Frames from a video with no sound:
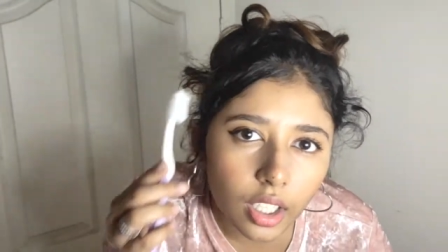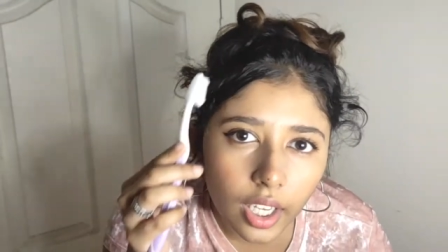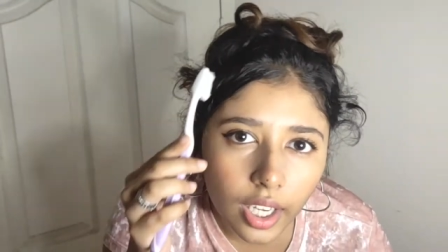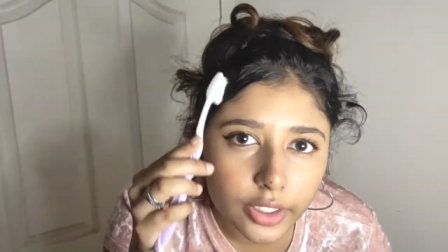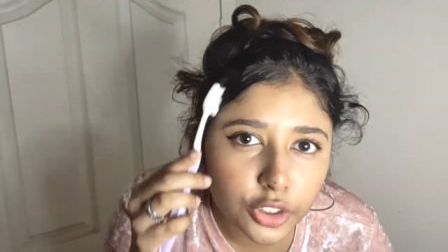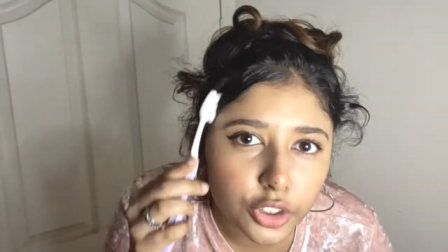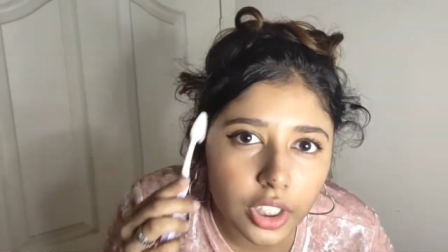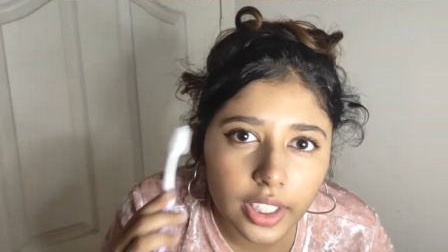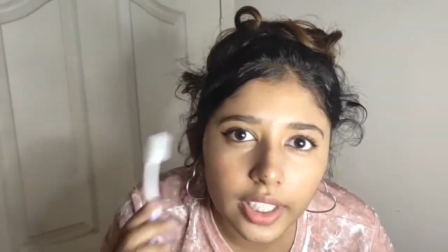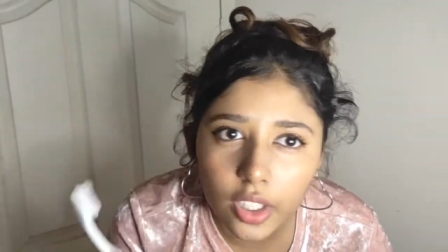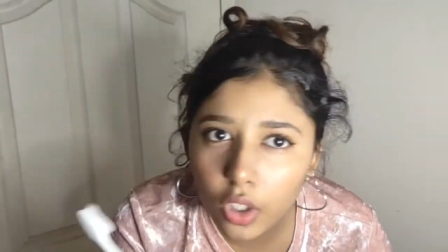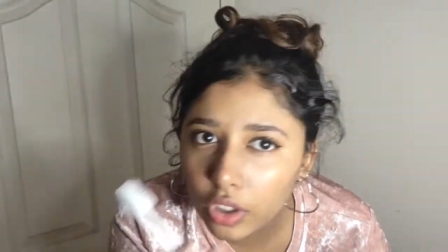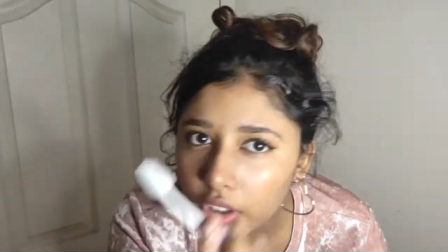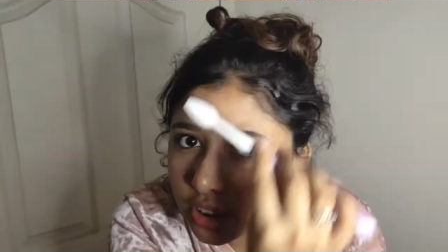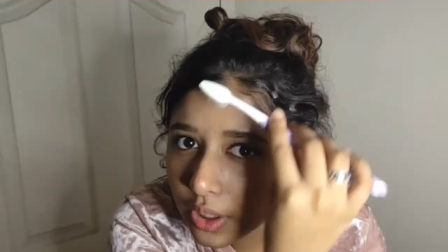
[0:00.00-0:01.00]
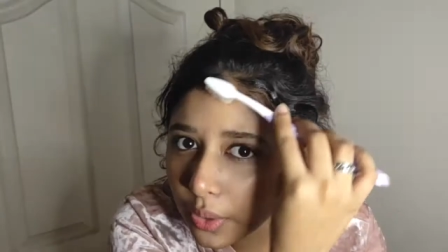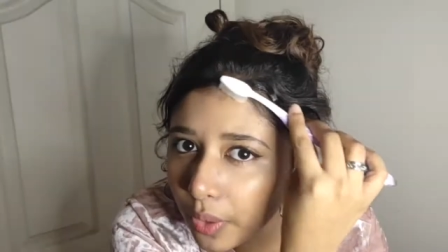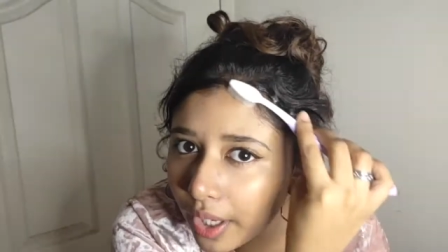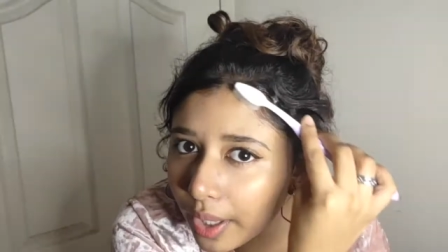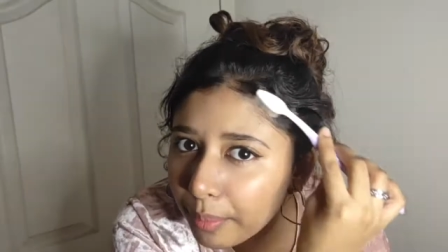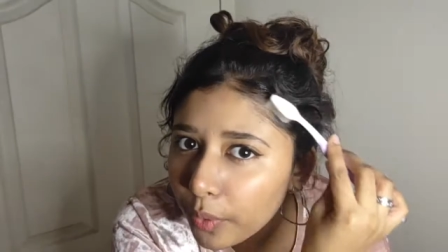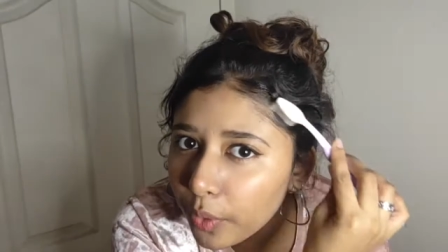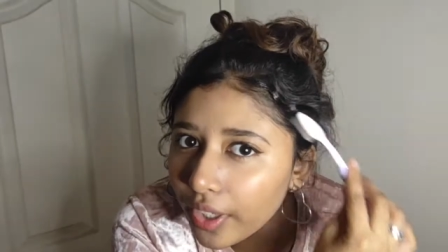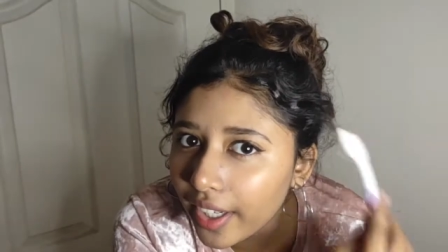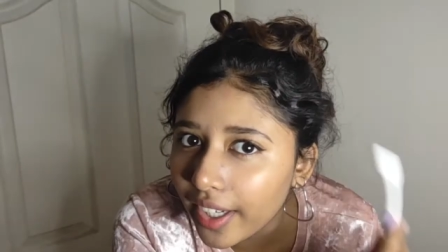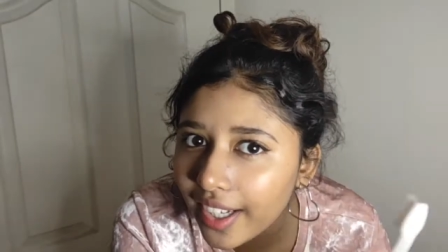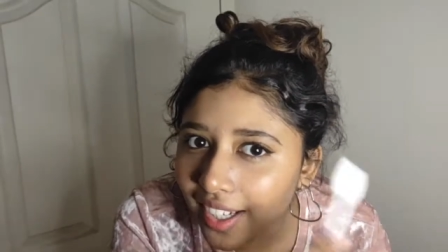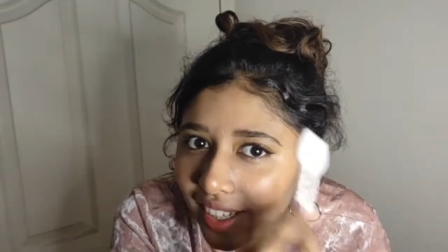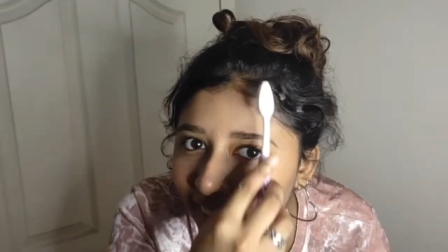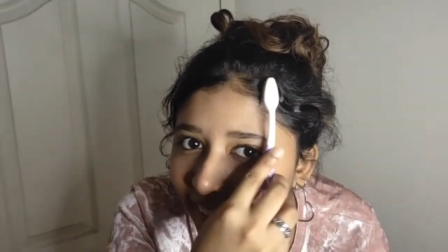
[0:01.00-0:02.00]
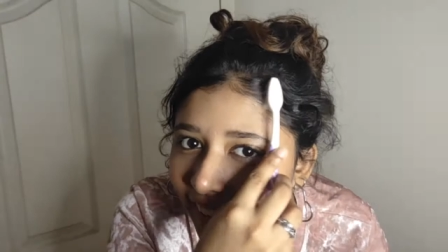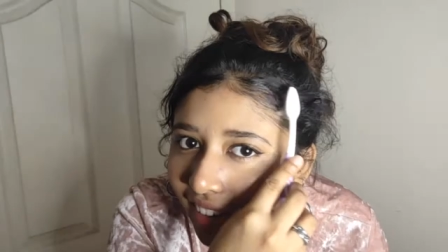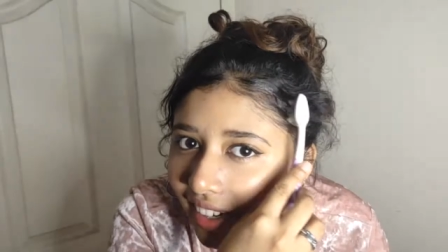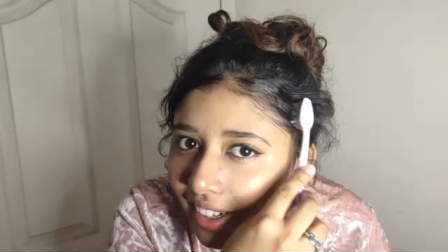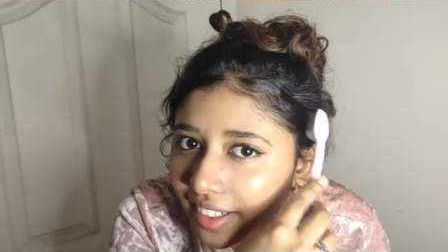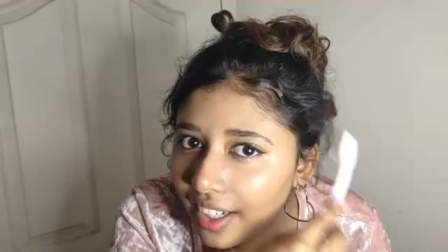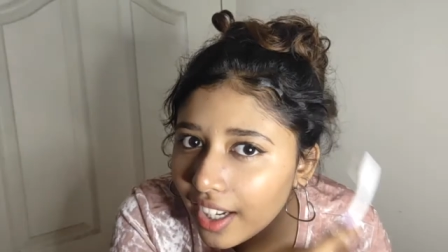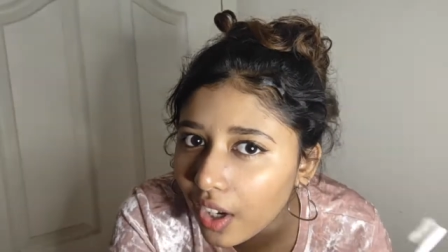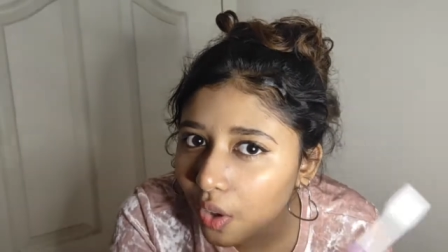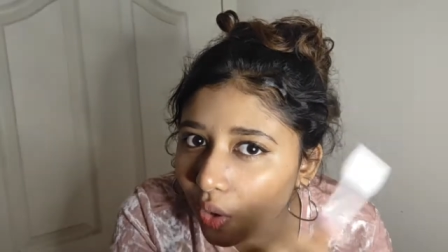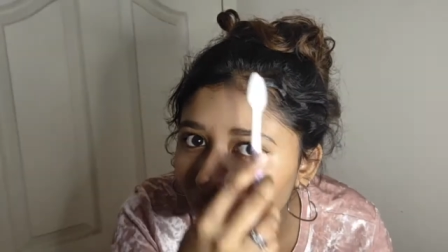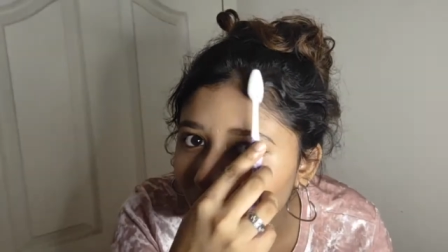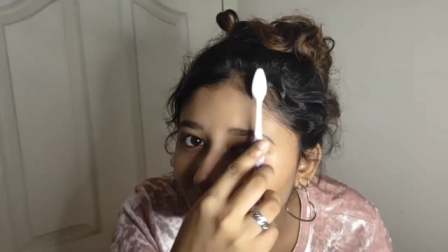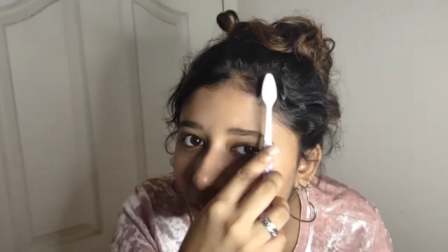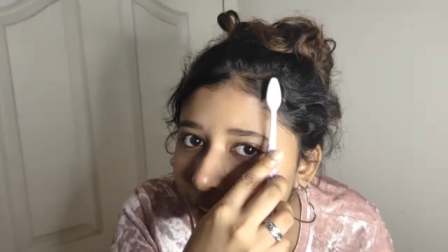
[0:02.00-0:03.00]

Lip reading: Actually cannot see what I'm doing right now.